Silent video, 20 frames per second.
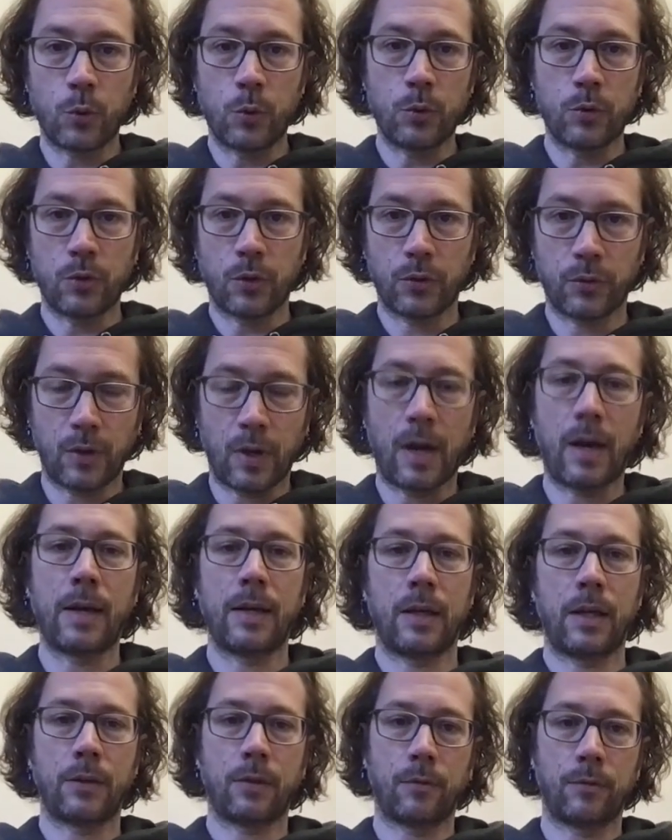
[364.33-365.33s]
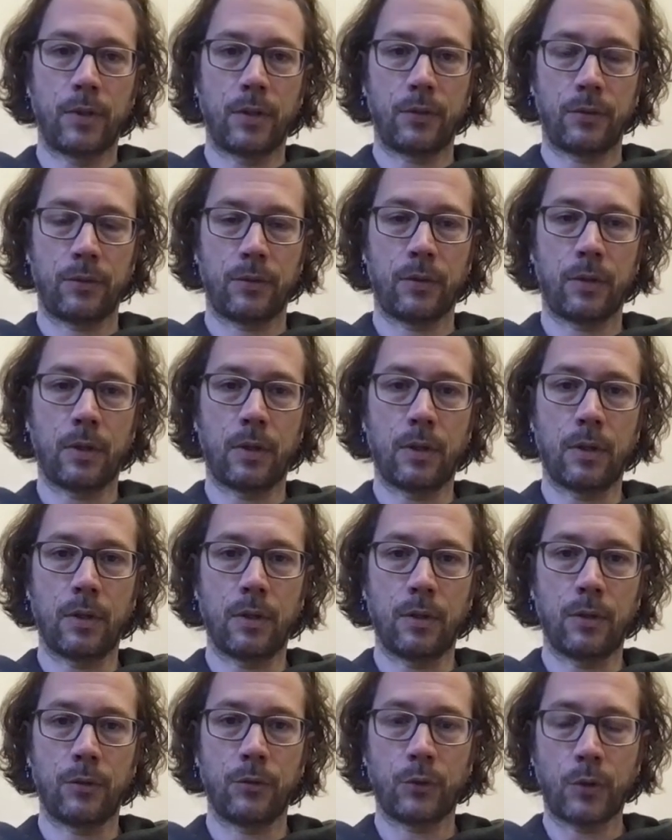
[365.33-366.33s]
you just a highlight of this
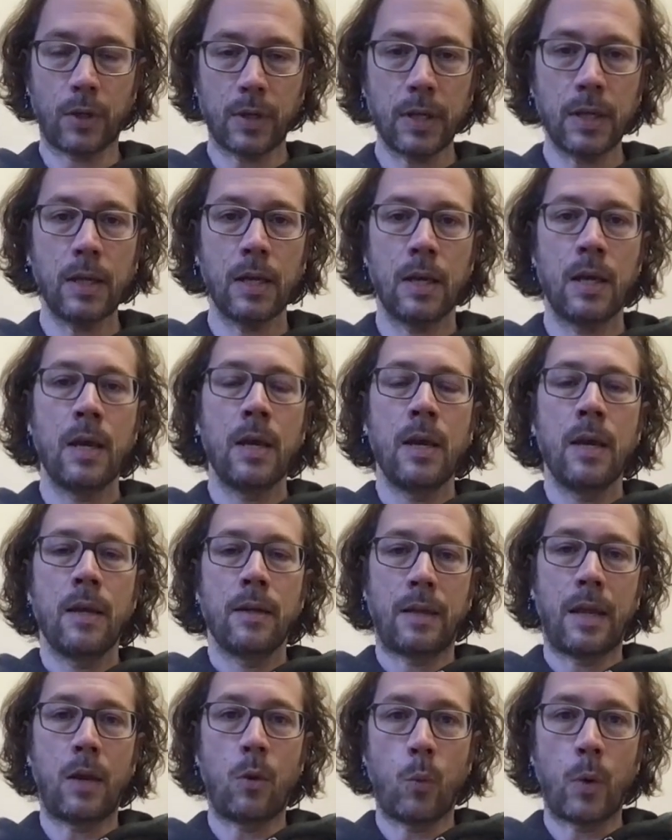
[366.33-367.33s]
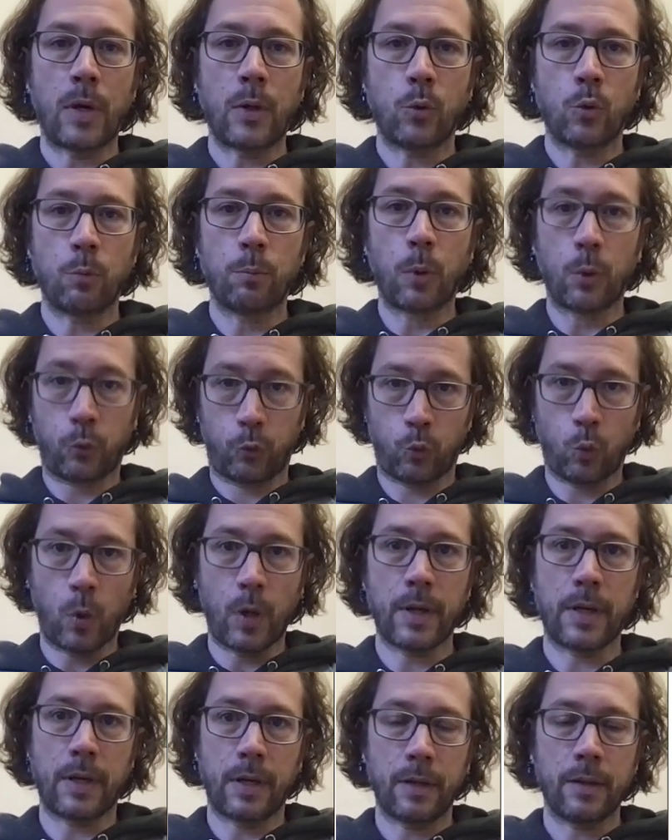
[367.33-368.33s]
study. They went to
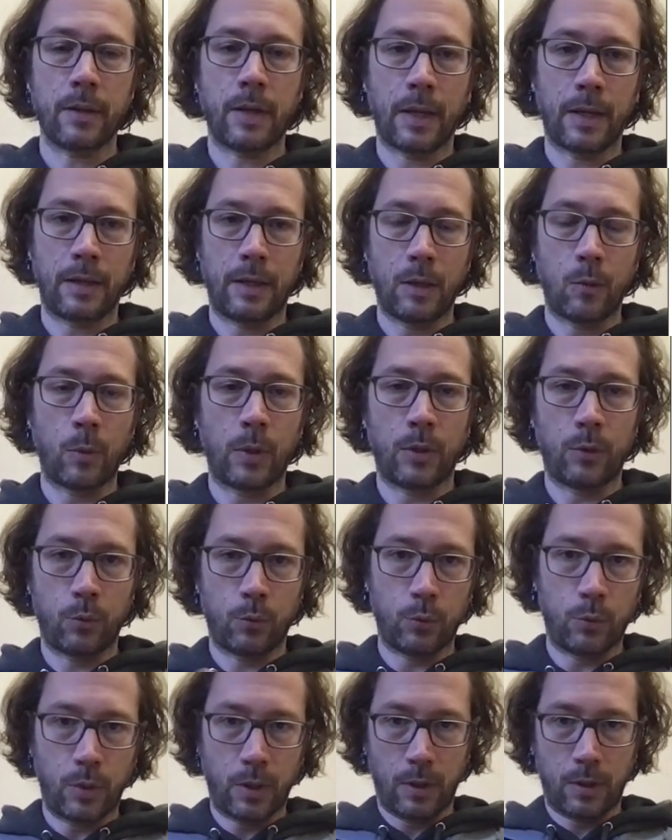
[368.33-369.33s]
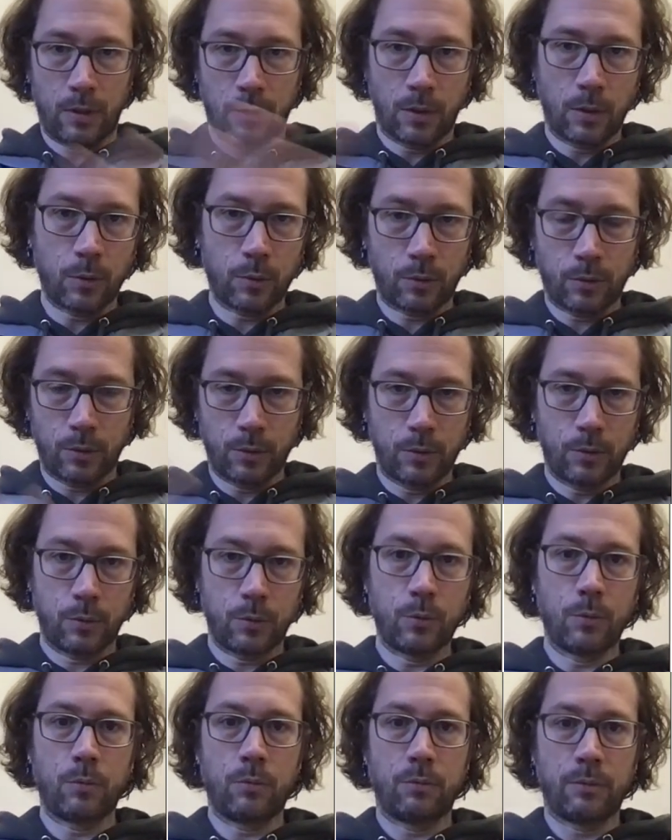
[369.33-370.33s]
Botswana and they went to
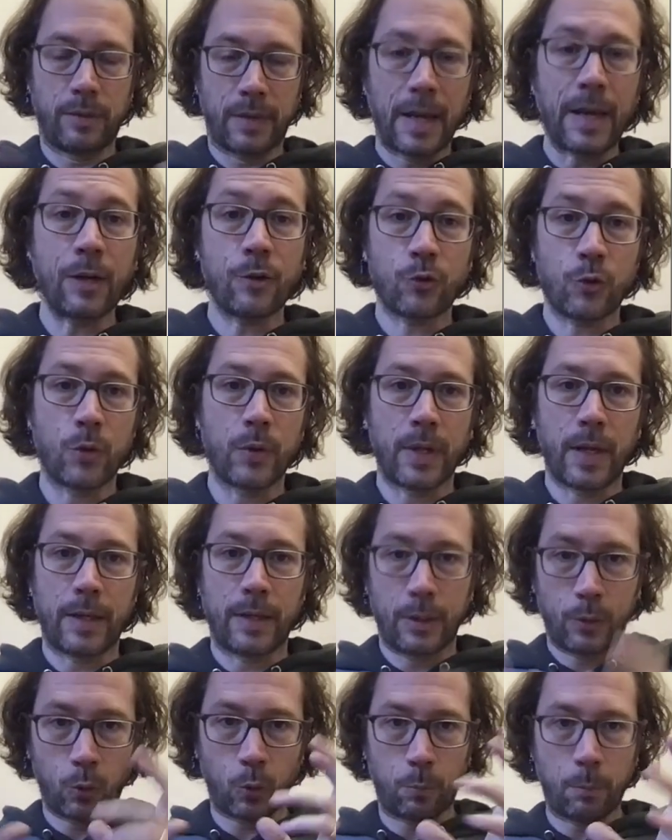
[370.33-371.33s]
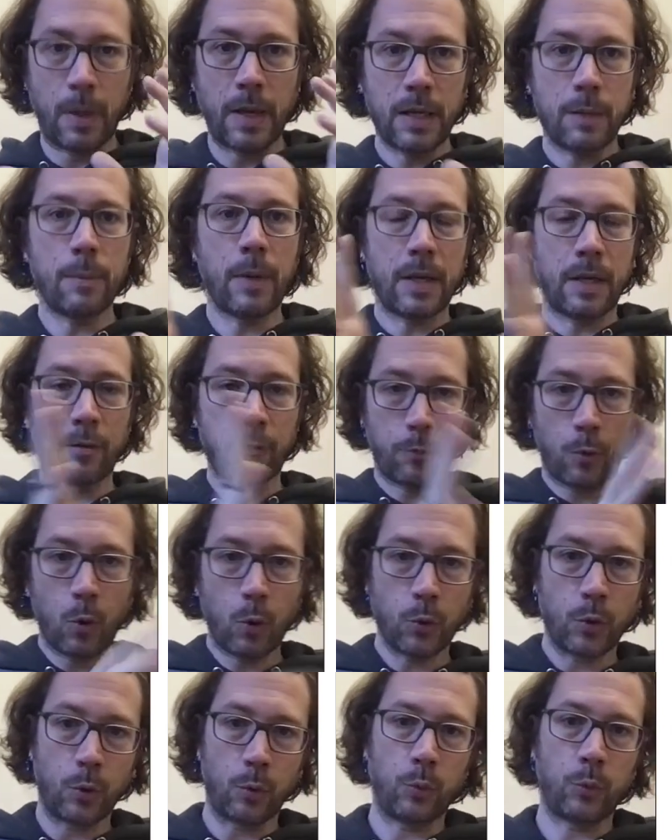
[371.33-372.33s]
to nature there. They took many
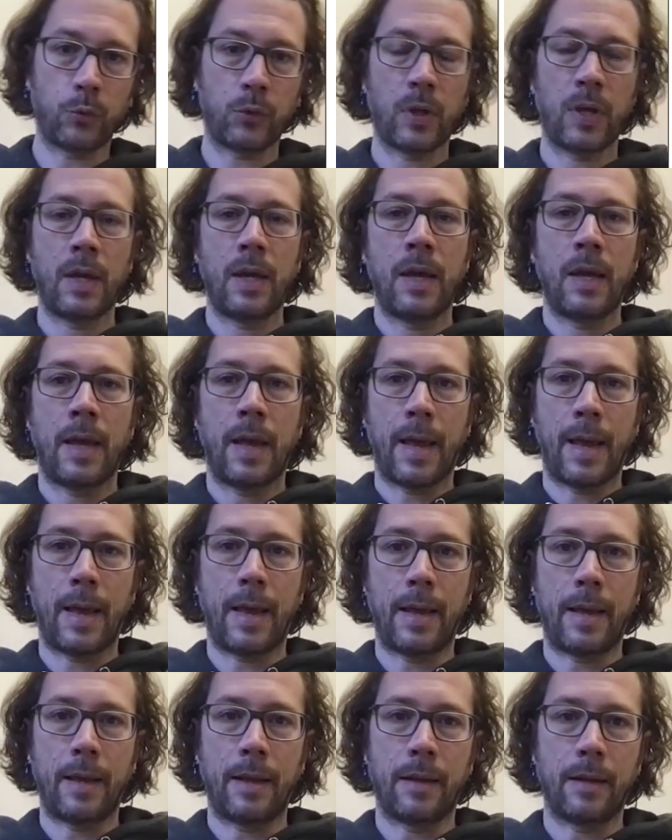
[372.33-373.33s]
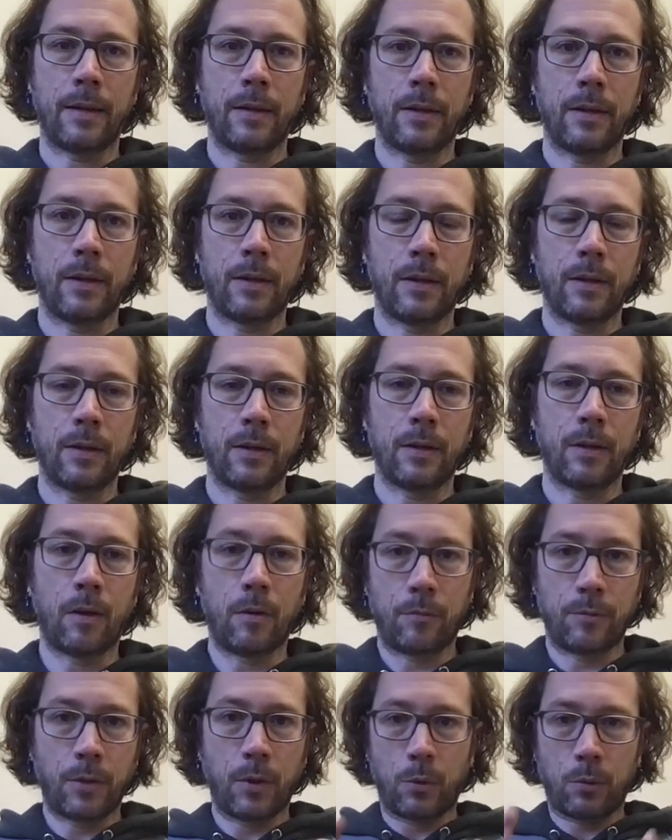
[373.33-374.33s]
photos and
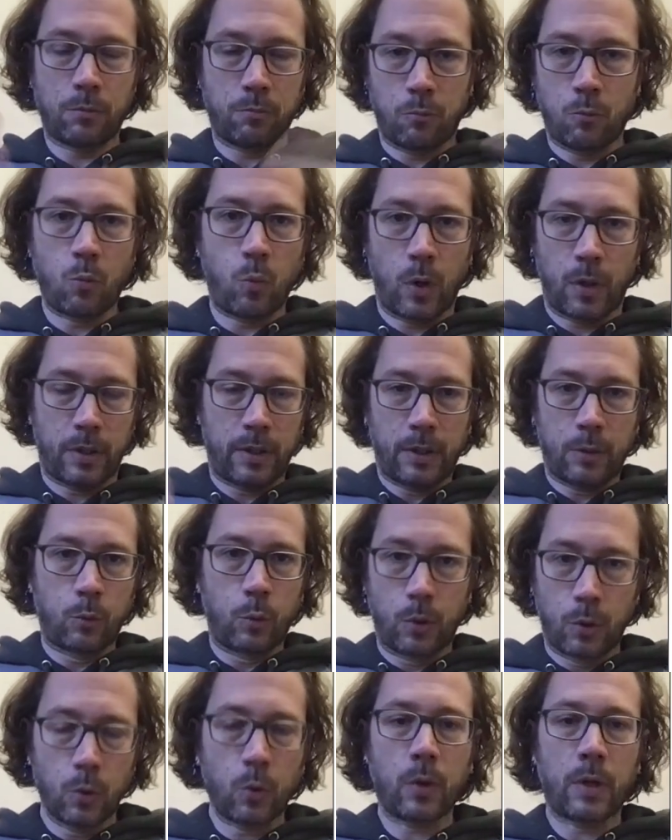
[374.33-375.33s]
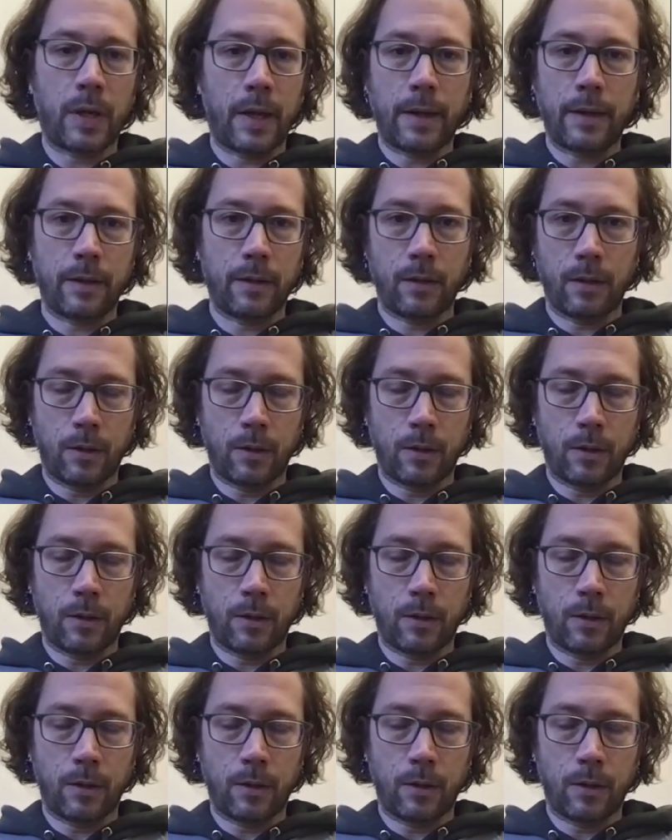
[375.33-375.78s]
of what it would look like,